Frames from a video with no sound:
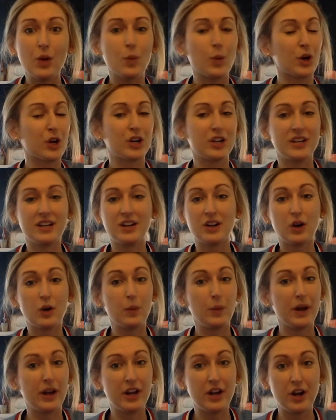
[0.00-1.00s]
work near a
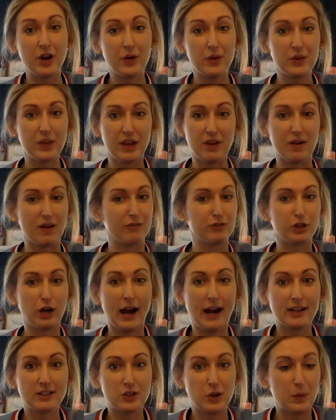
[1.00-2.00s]
window that you have
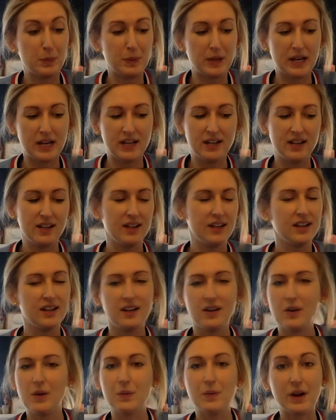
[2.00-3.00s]
cracked open,
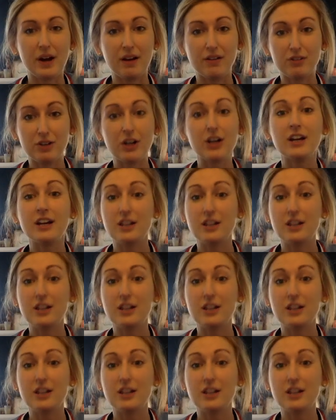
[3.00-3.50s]
whatever.